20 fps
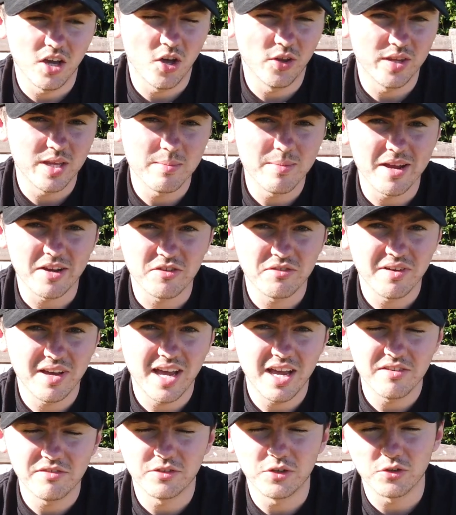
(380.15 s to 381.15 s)
on the
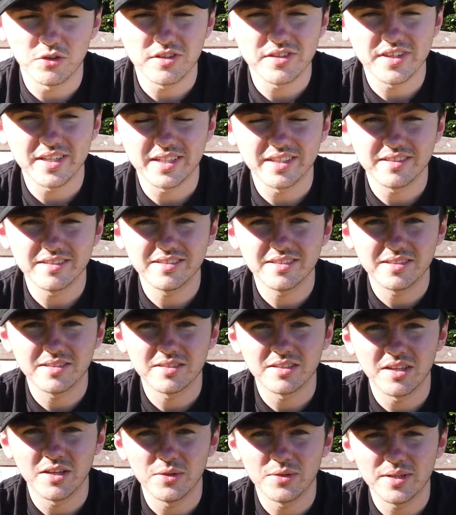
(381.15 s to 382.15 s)
MX-5 and other things.
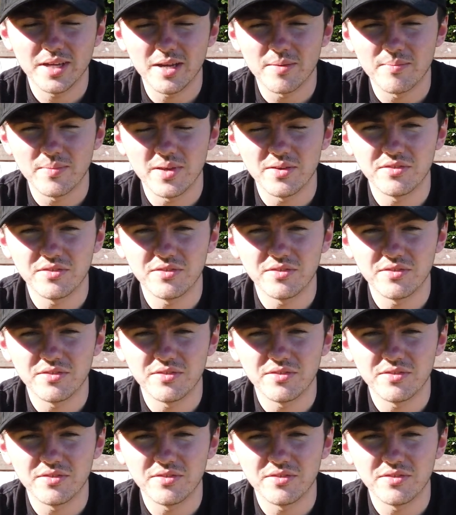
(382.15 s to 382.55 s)
So yeah,